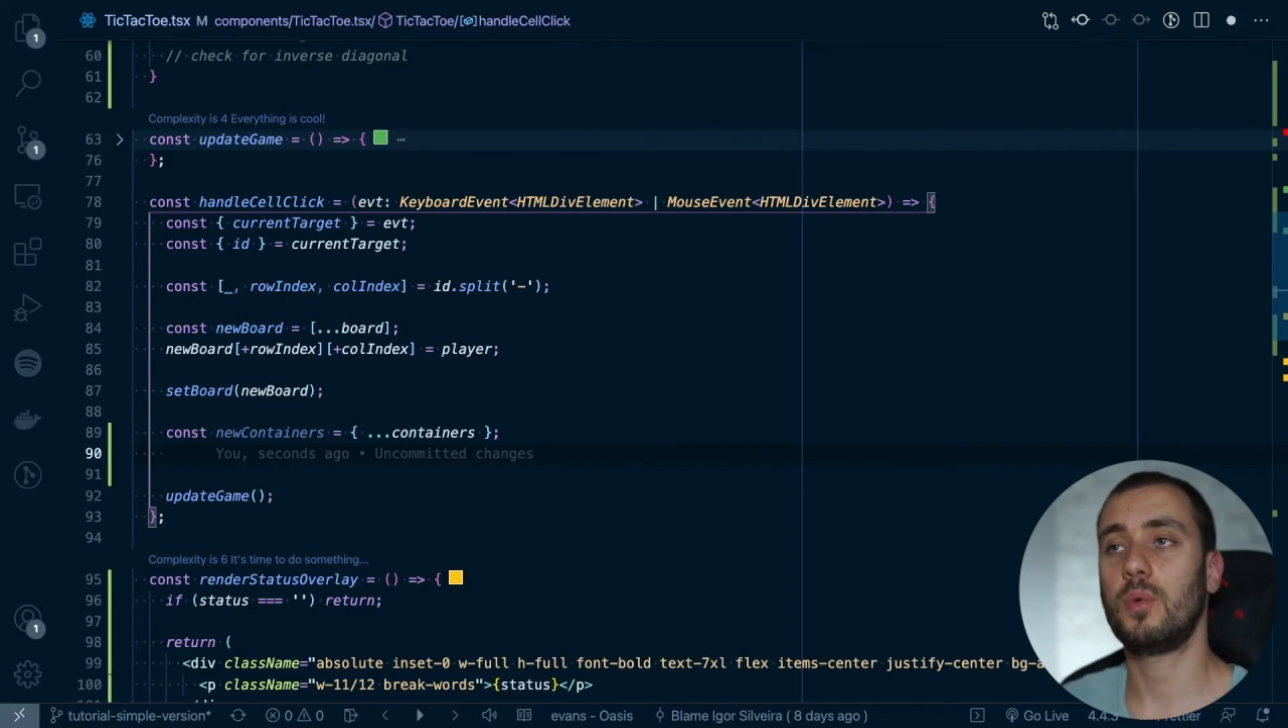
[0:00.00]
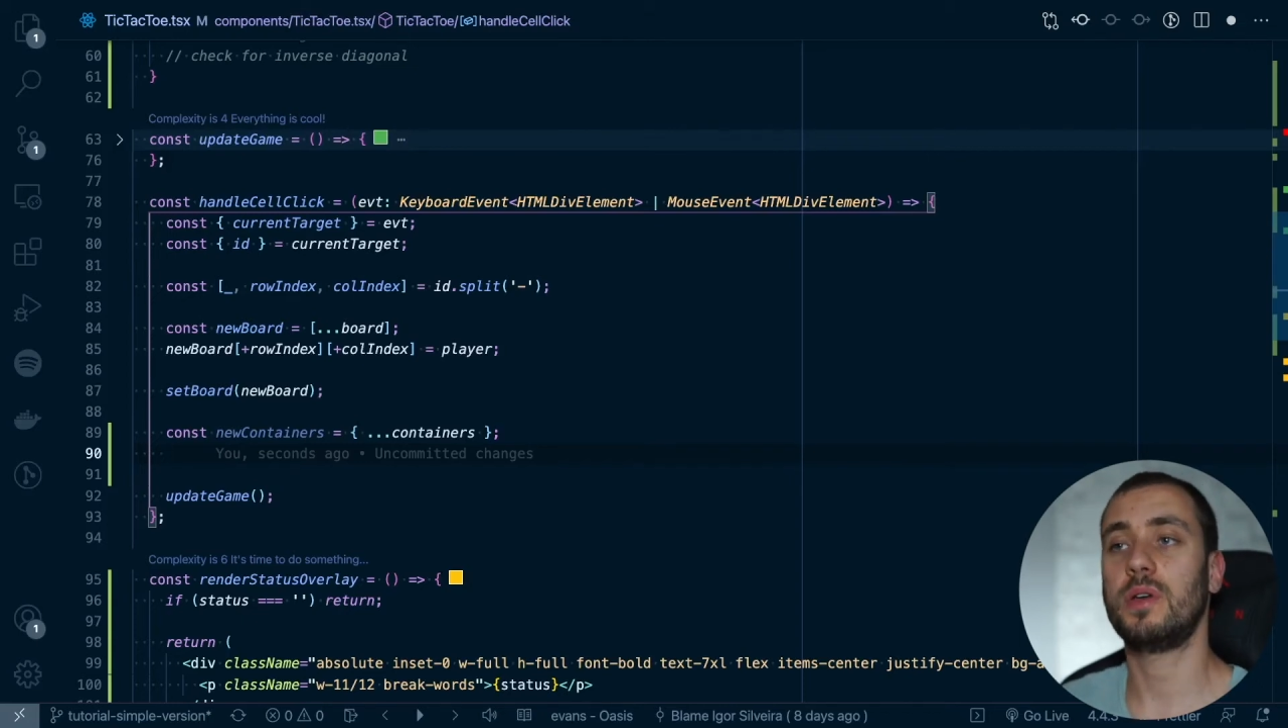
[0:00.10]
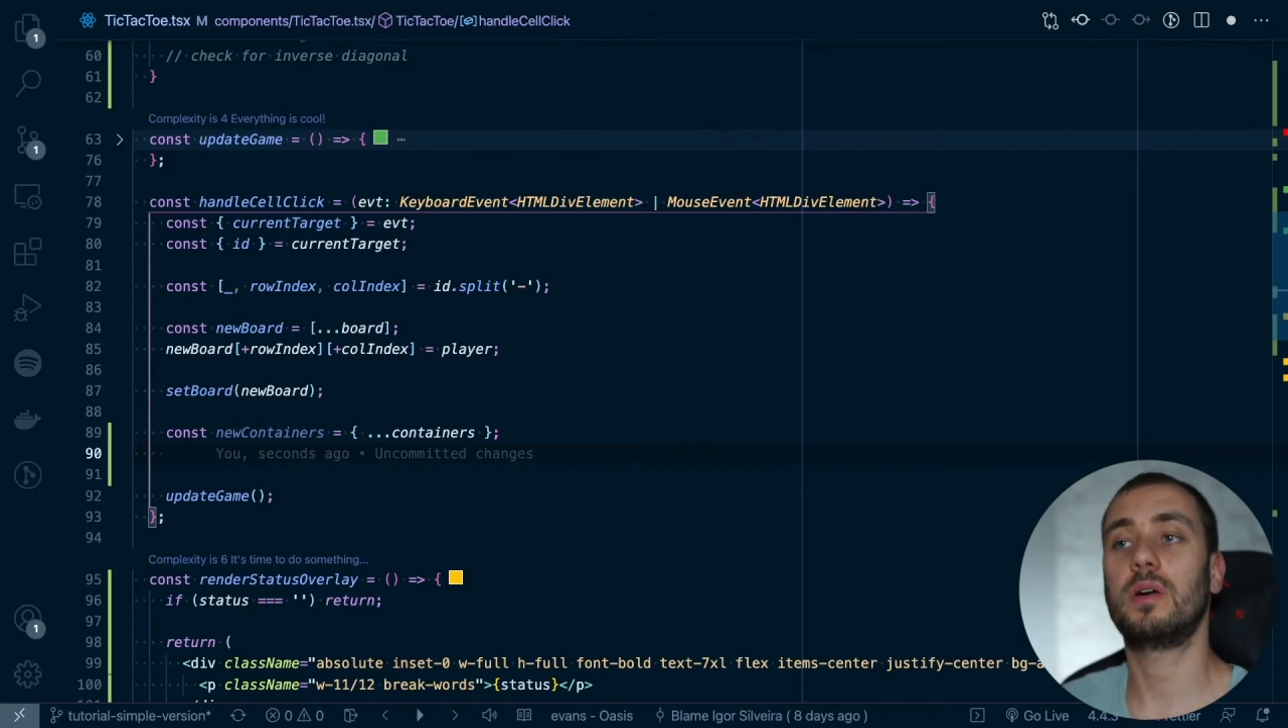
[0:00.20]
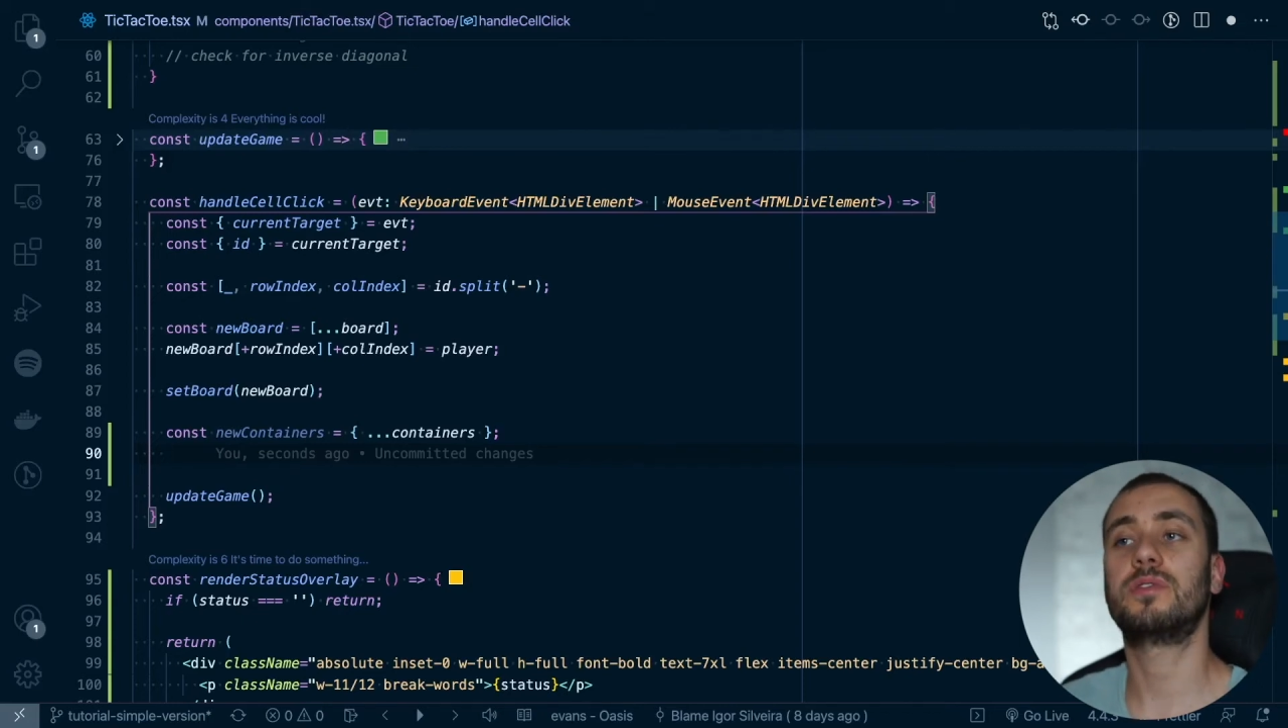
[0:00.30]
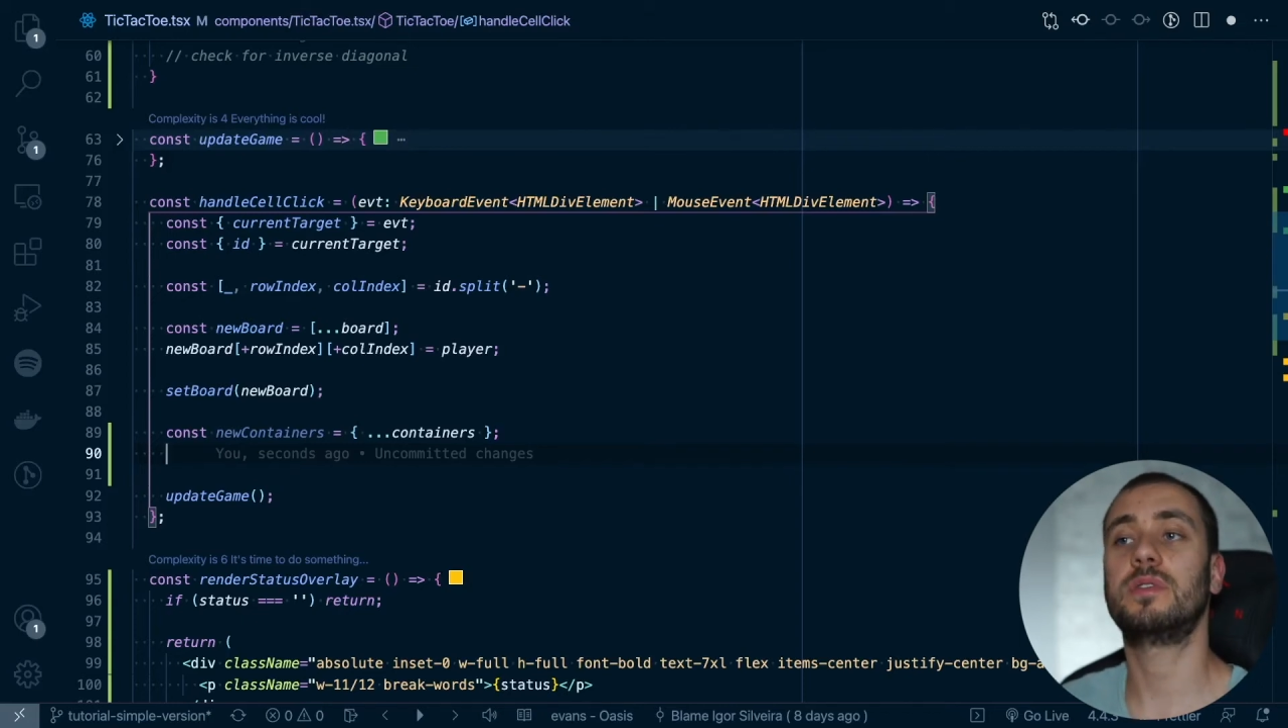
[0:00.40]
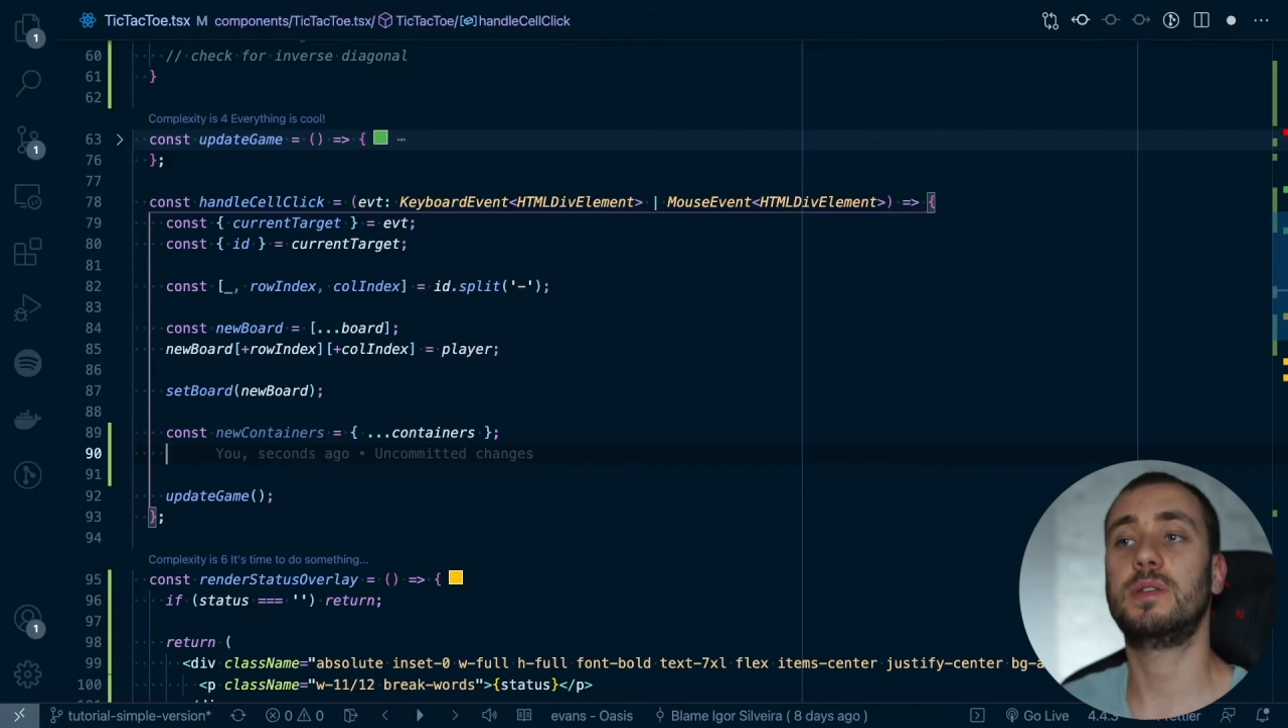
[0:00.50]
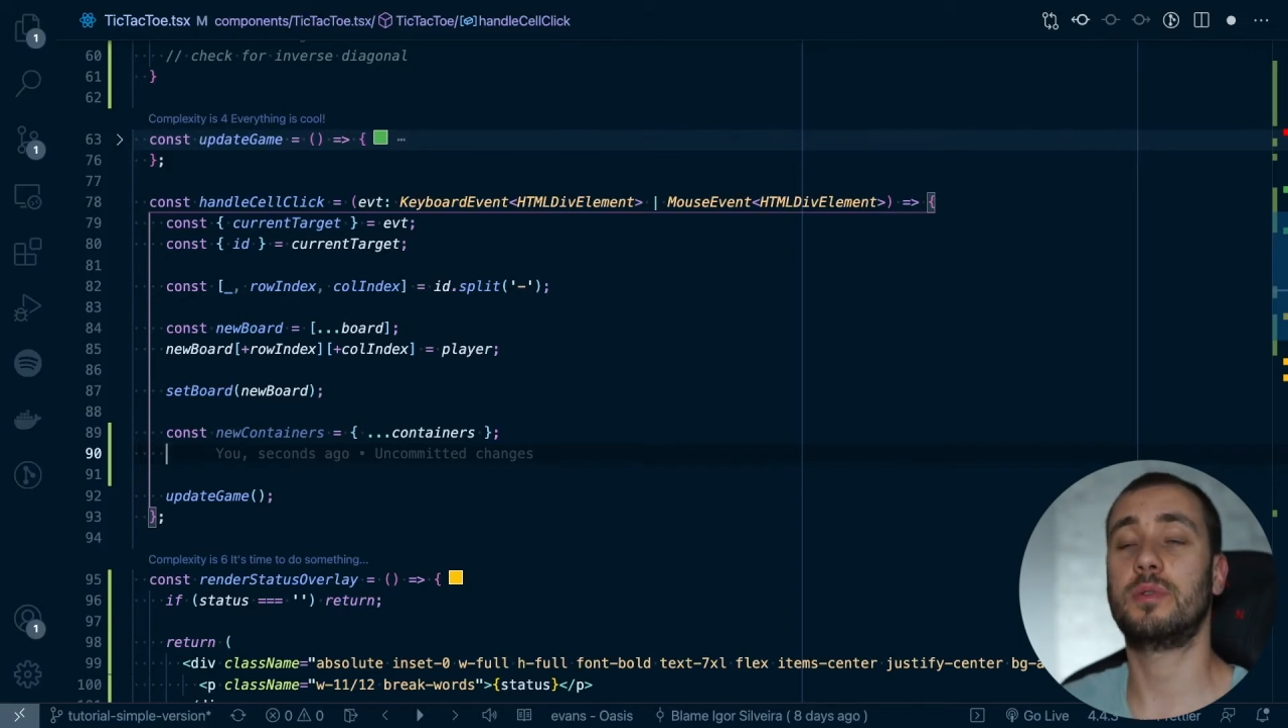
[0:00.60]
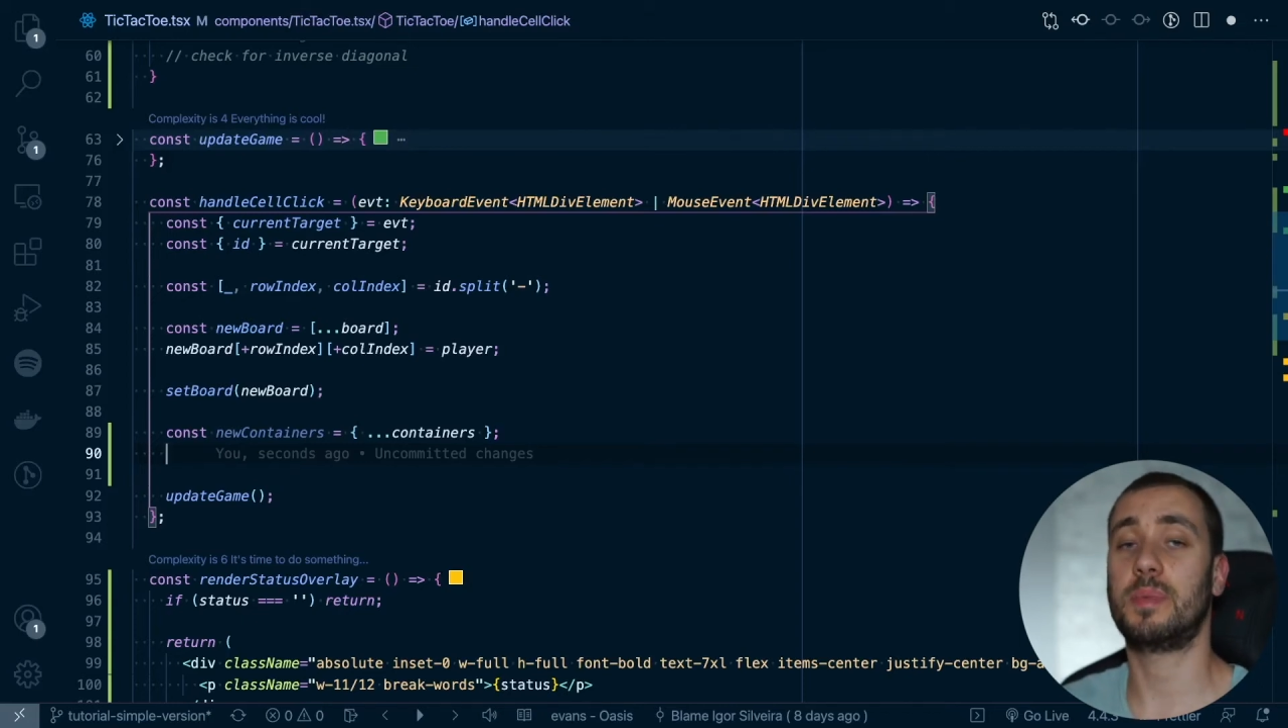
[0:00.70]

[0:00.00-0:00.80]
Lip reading: we also need to